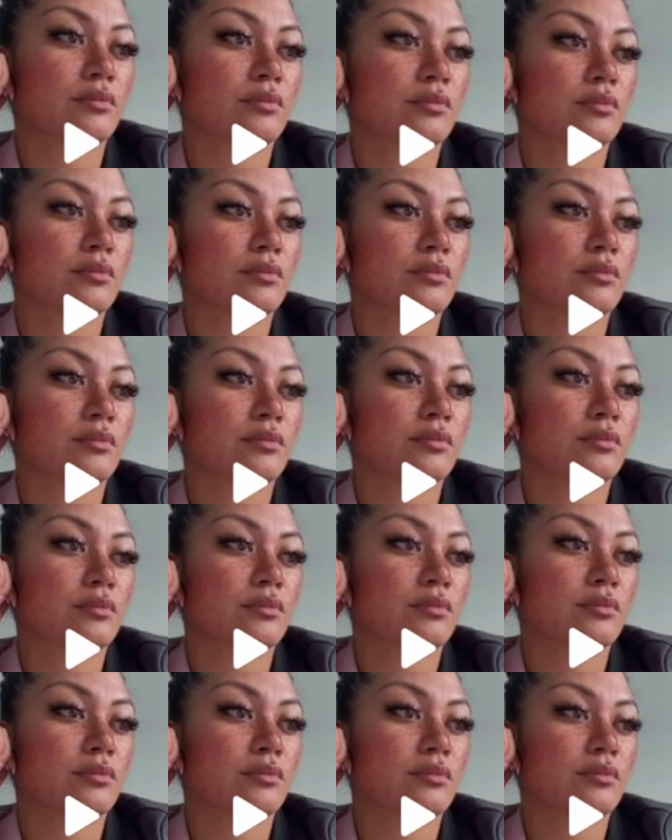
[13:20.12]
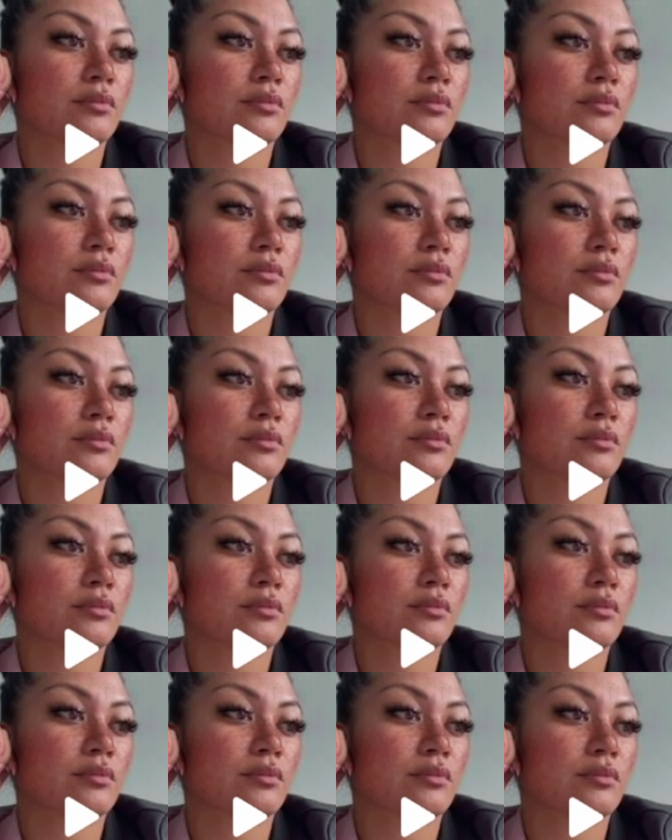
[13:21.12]

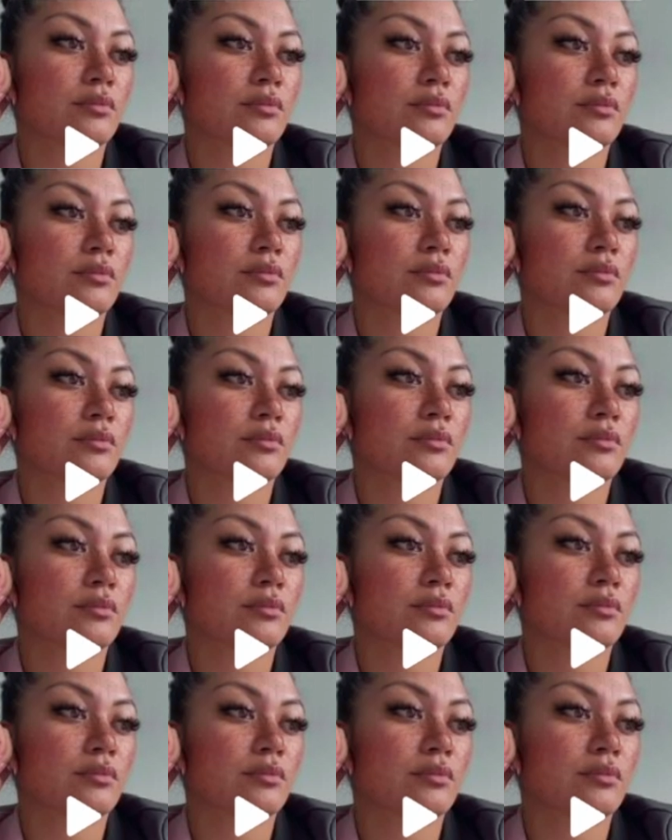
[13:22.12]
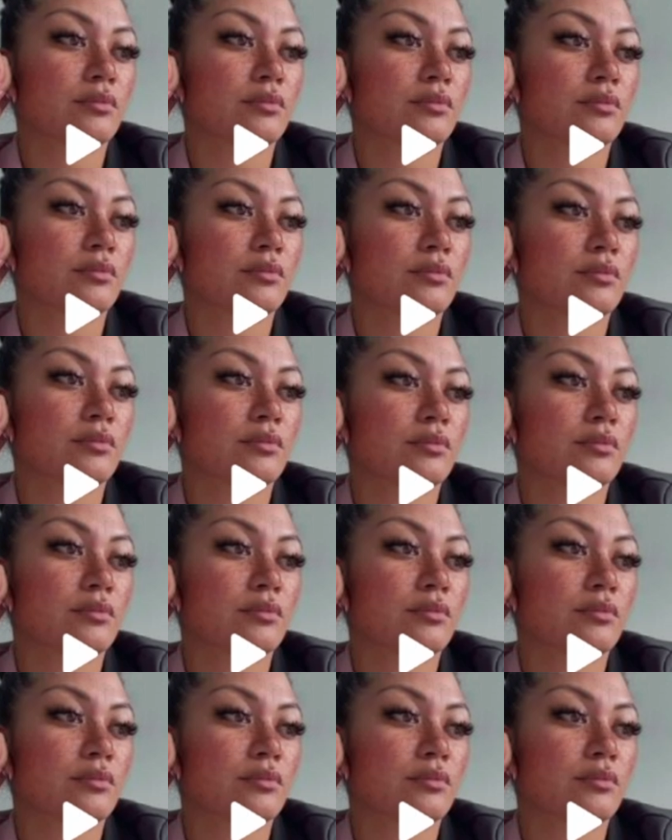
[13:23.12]
(not speaking)